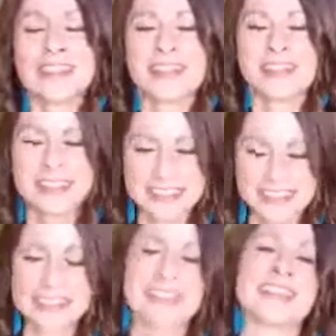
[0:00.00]

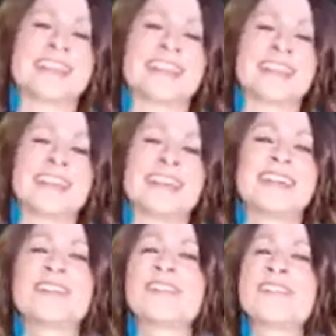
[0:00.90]
considered?
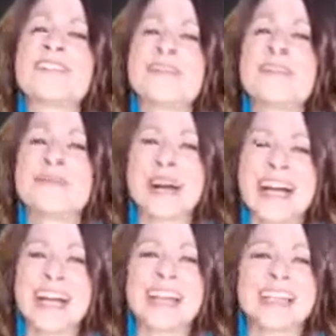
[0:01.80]
Oh
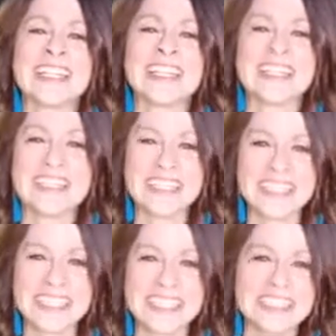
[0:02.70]
my
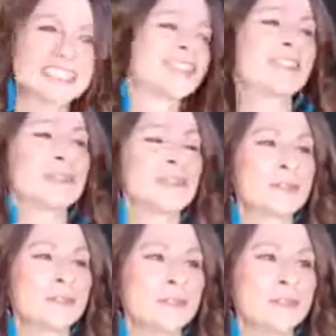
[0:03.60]
goodness.
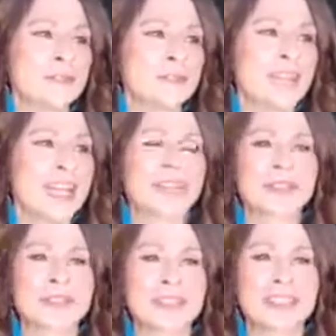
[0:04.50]
So yeah,
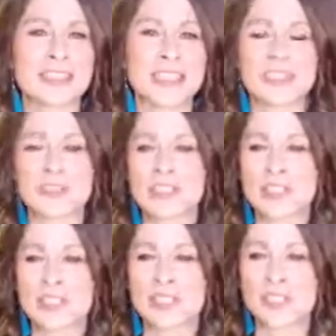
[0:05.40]
Krista and I quit
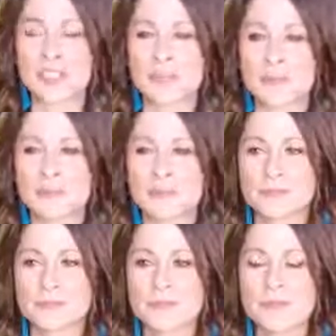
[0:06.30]
drinking in
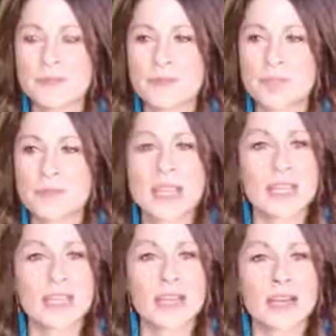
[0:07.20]

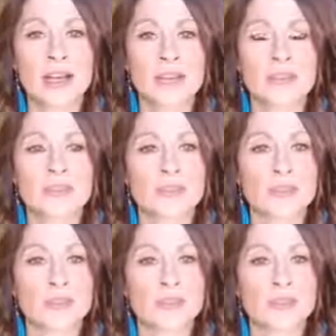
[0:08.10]
May of
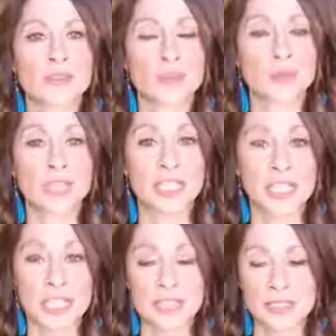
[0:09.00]

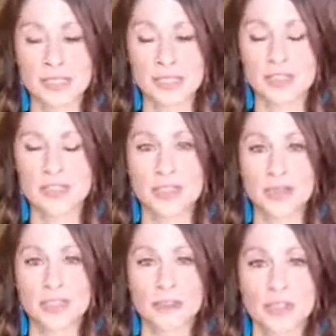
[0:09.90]
2019, so
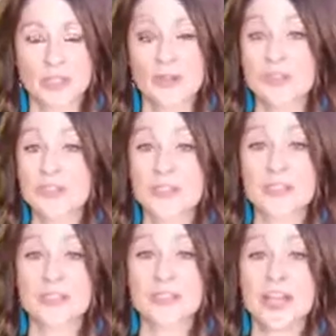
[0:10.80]
it's almost a
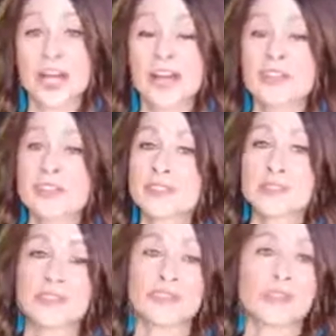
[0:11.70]
year and a half
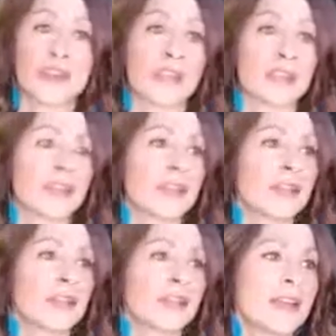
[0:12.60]
since we've drank.
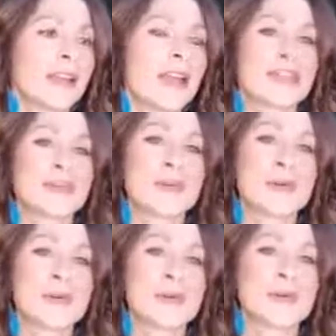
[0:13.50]
And
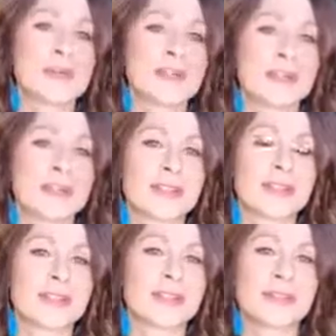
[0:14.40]
so
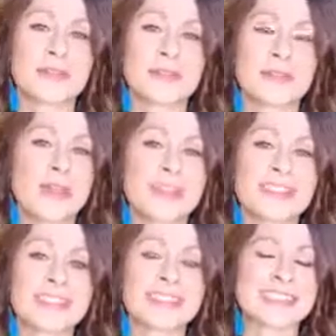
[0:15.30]
you
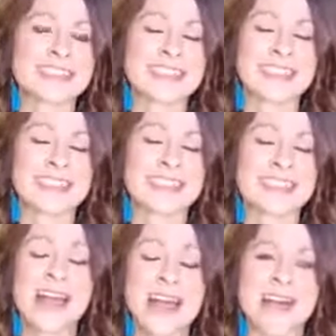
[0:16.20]
guys,
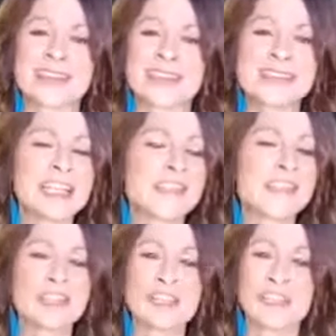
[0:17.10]
yeah, it's
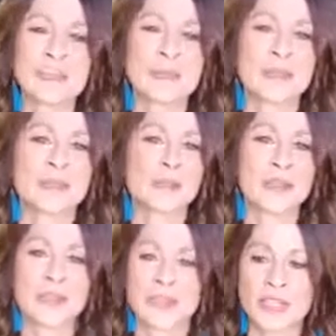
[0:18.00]
never going to show up the
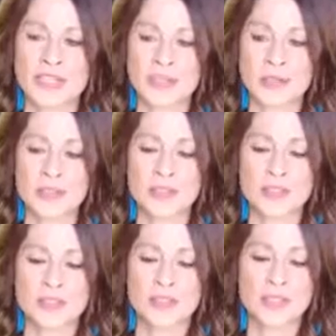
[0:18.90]
way you think it's going
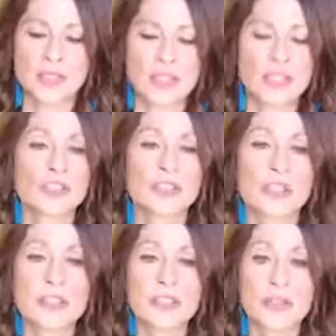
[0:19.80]
to.
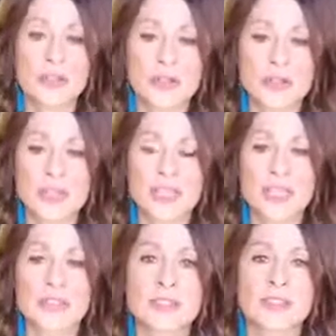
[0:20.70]
Trust the
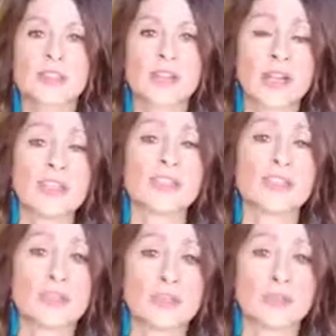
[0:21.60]
process,
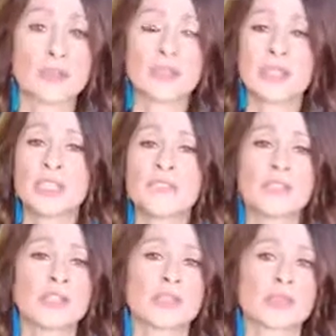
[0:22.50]
trust you, be
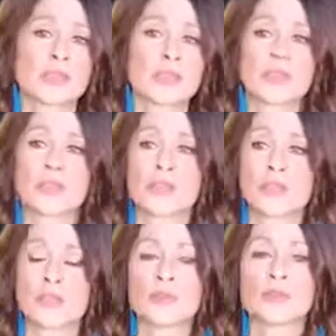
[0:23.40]
vulnerable with
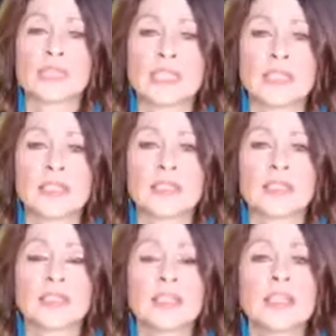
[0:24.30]
you, listen